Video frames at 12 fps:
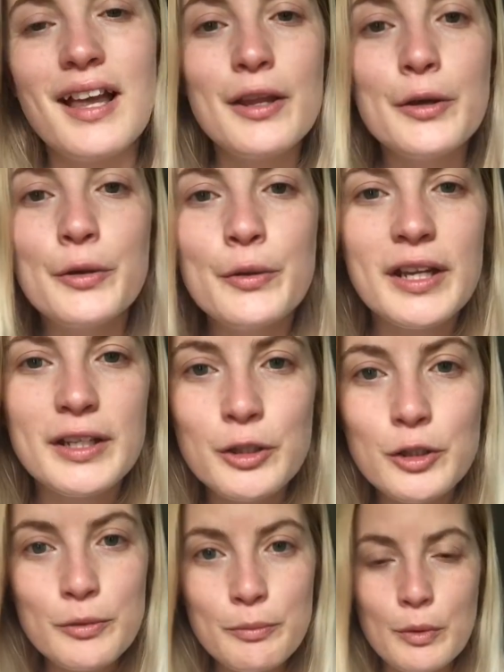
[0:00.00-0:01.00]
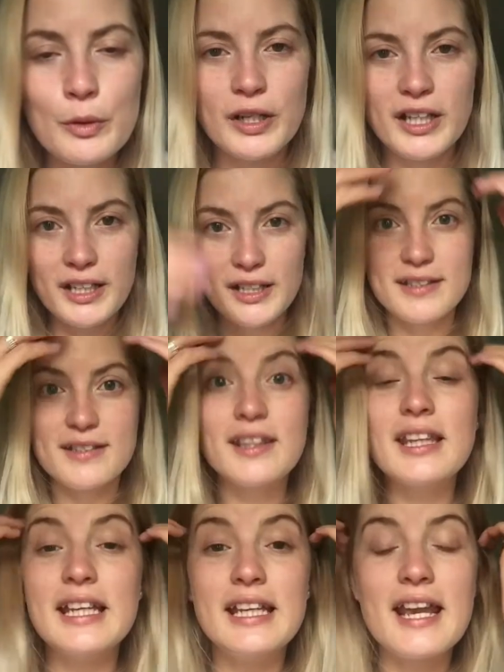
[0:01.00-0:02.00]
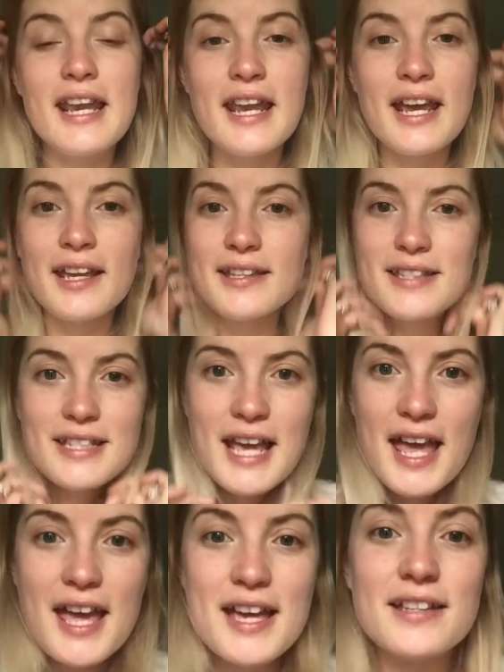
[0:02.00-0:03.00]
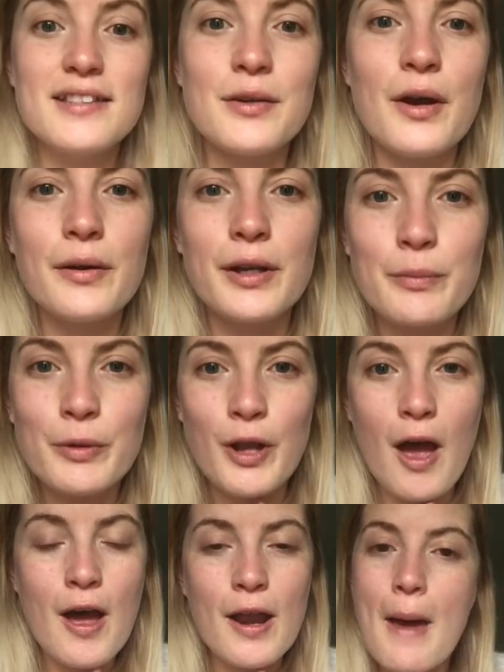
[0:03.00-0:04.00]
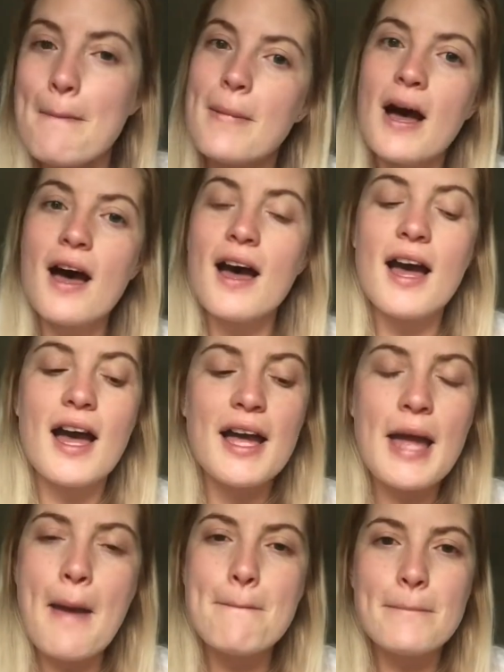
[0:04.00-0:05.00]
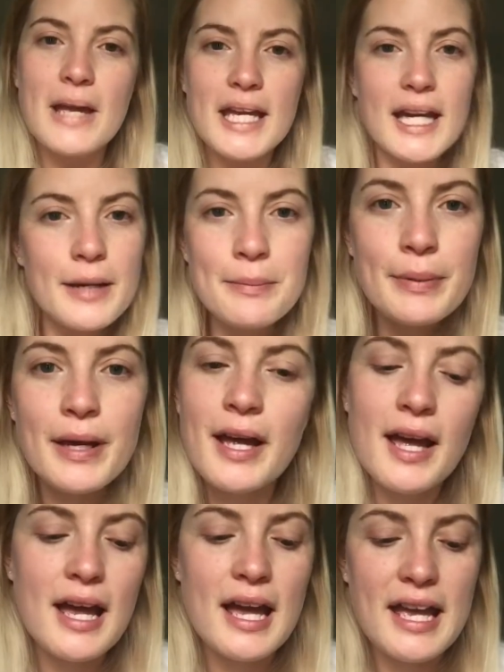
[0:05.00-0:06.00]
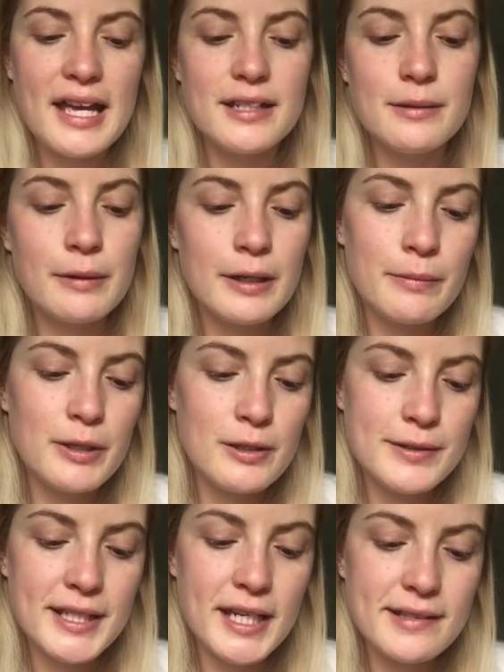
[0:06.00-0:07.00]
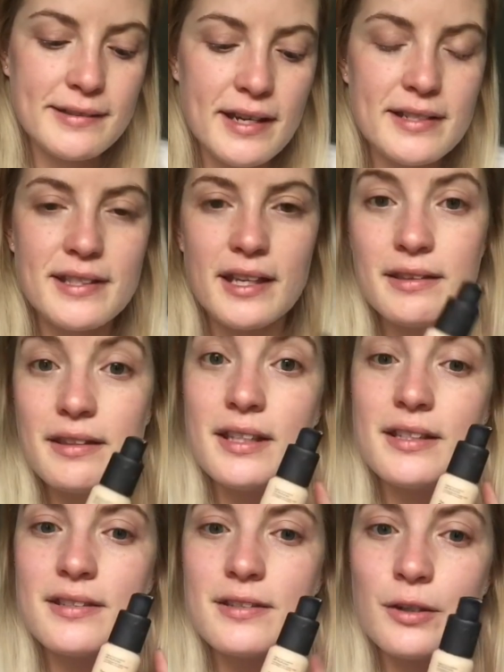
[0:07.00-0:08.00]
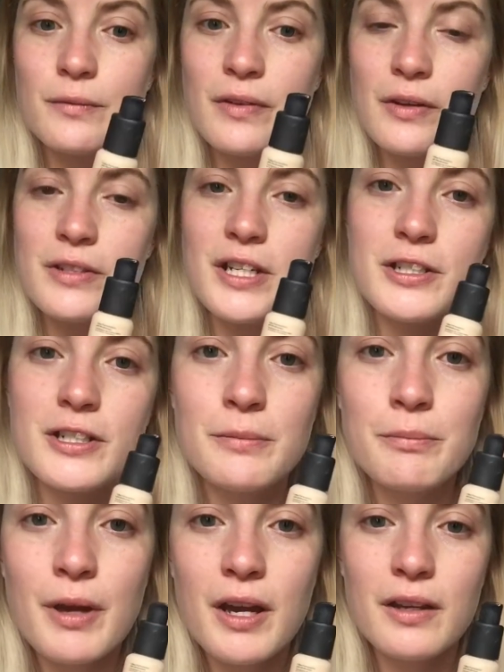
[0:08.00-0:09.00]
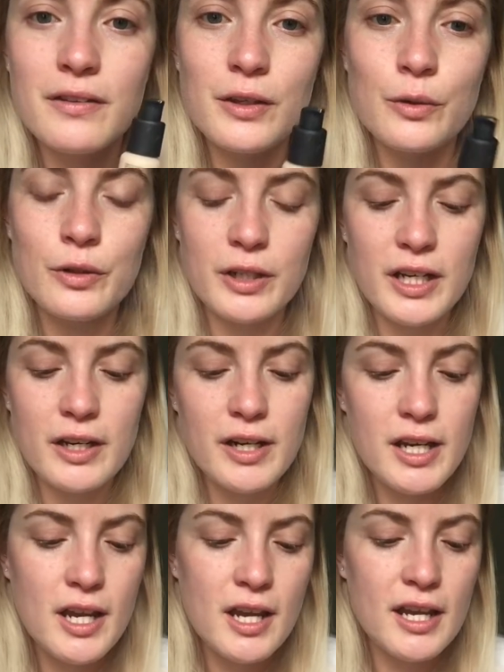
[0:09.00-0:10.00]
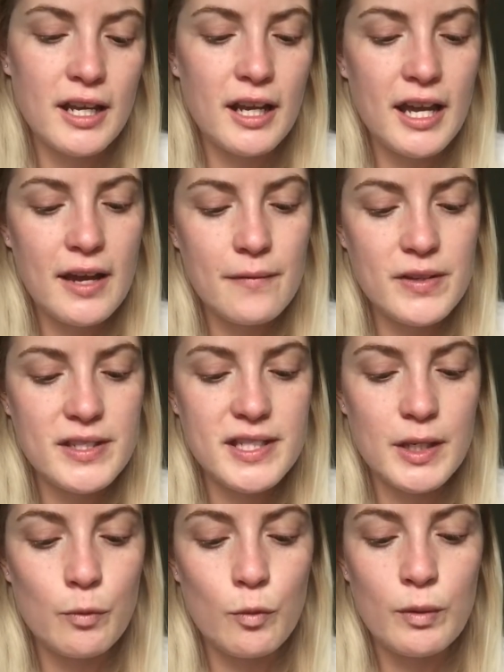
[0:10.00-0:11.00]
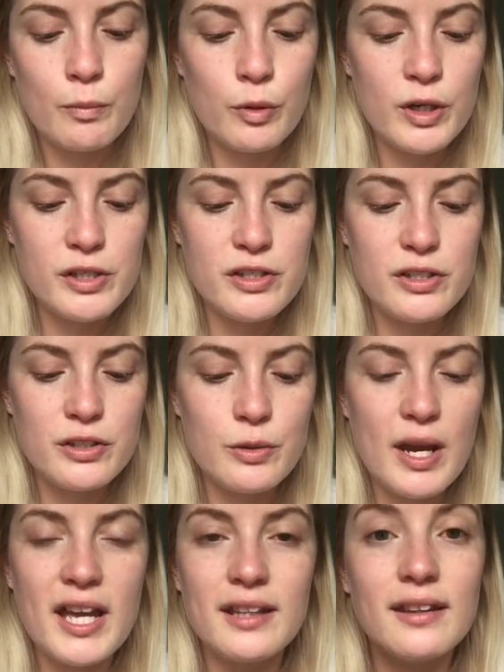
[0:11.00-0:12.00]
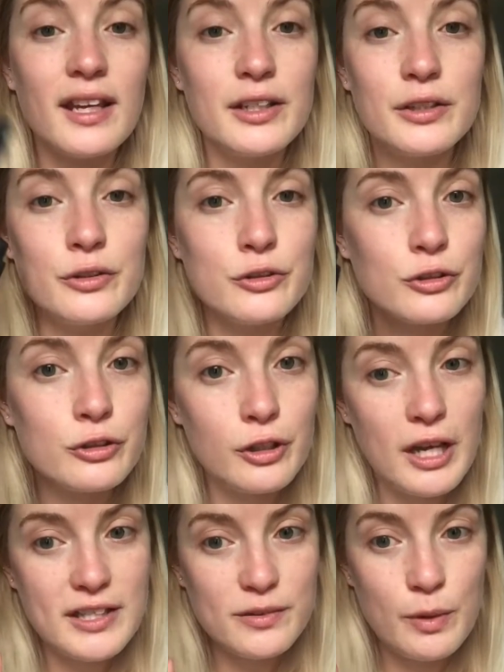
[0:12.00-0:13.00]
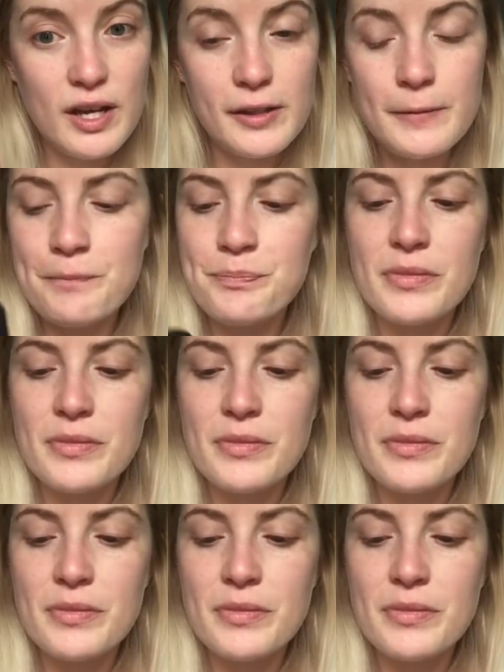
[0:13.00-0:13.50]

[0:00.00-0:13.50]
Hello and good morning. It's the next day, so I'm going to put on my makeup and I'm going to be using, as I said, the Serum Foundation by The Ordinary, and I have this in 1.2N light neutral as well